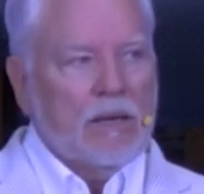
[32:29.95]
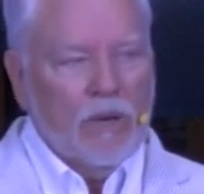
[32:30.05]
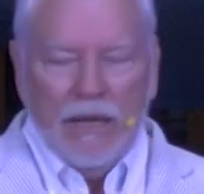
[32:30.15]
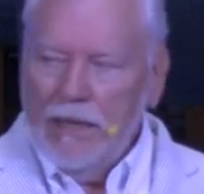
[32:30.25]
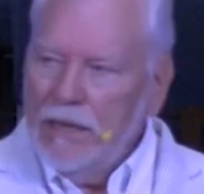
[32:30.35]

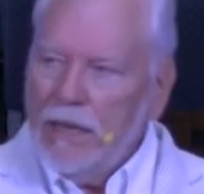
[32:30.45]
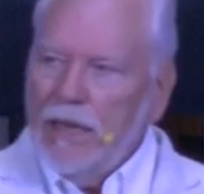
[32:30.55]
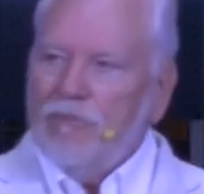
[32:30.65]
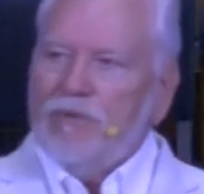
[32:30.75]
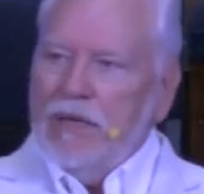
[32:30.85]
when he
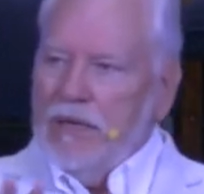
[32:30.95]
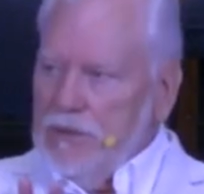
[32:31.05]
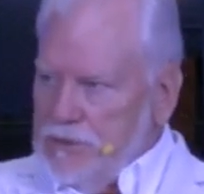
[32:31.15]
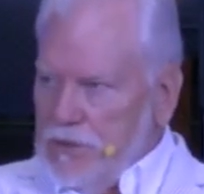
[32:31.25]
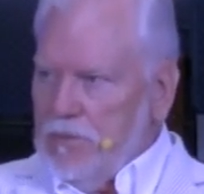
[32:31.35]
left
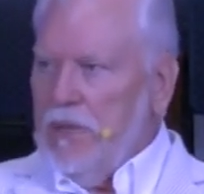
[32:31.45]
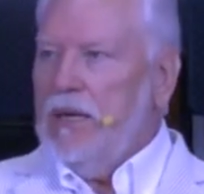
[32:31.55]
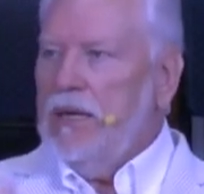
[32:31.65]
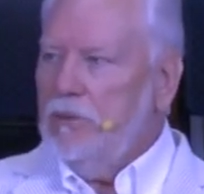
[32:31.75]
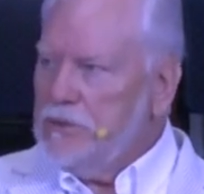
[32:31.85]
Egypt,
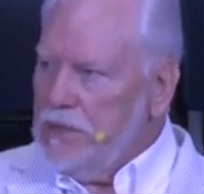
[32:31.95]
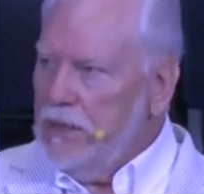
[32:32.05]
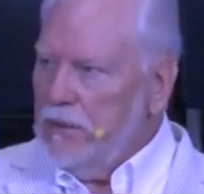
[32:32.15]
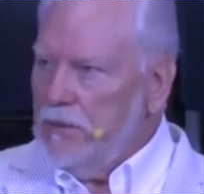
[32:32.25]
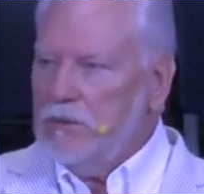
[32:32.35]
he was
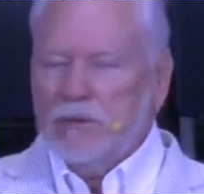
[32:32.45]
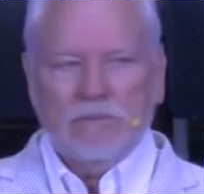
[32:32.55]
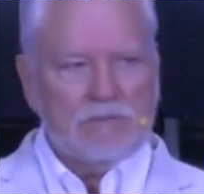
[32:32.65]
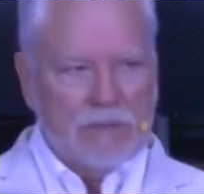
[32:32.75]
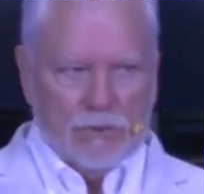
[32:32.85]
healed.
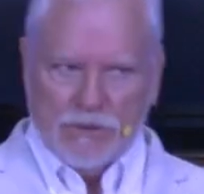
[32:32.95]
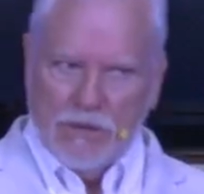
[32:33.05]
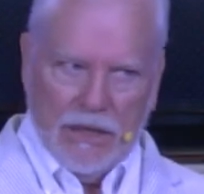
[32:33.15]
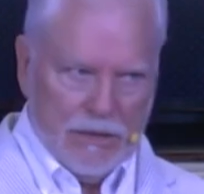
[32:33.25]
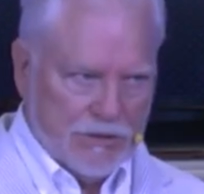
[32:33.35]
There was
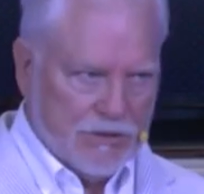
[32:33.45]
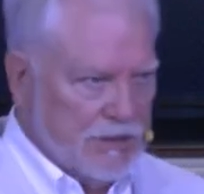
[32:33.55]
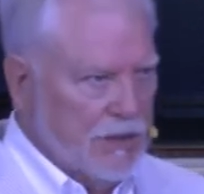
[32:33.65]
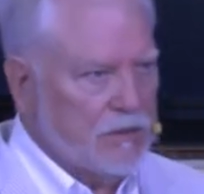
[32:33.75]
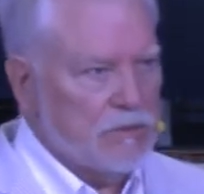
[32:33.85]
not a
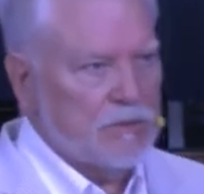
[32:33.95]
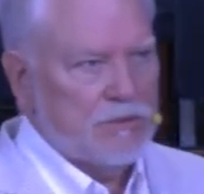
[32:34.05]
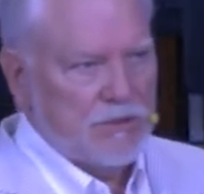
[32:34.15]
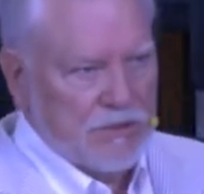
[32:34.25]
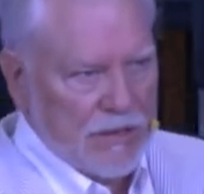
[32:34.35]
single
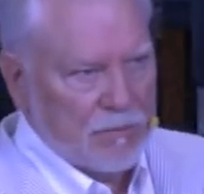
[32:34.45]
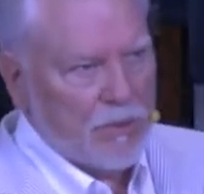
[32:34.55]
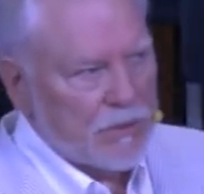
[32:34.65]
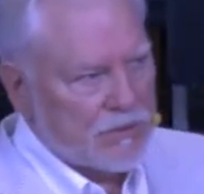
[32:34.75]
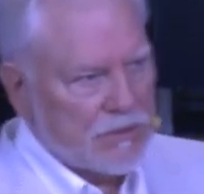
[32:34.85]
sick
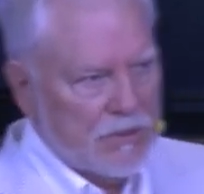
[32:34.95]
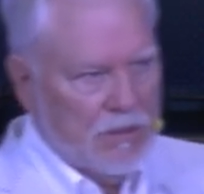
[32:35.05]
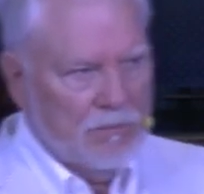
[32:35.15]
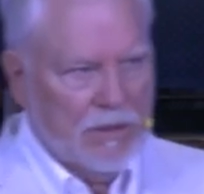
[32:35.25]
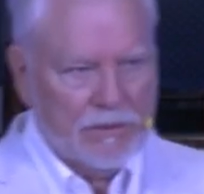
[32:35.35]
person
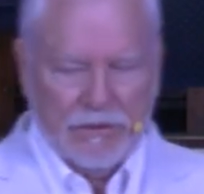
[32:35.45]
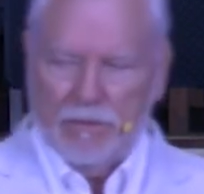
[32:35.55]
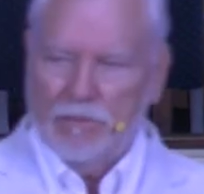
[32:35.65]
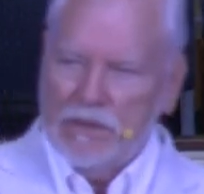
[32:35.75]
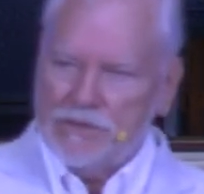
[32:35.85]
among
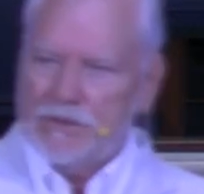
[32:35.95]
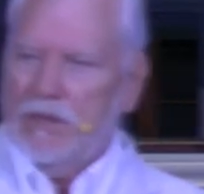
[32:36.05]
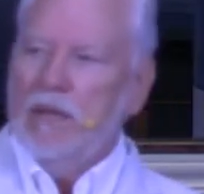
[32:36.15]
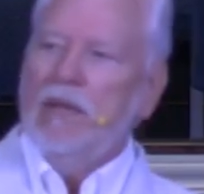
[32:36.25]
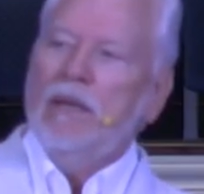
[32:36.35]
them. Listen,
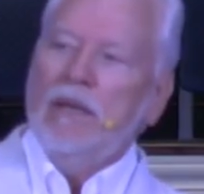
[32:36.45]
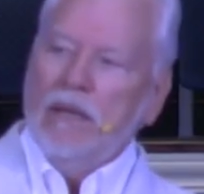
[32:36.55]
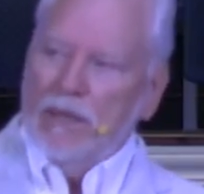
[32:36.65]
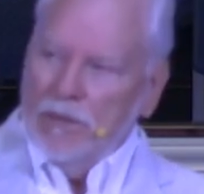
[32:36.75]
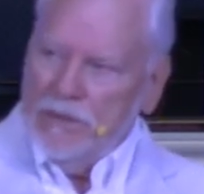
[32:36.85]

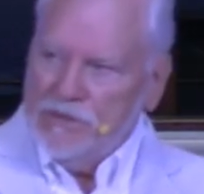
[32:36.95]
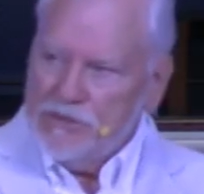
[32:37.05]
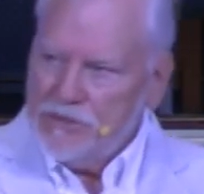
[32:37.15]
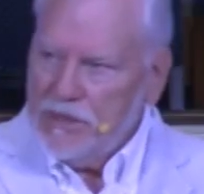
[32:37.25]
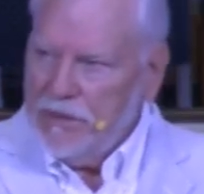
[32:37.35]
let me just say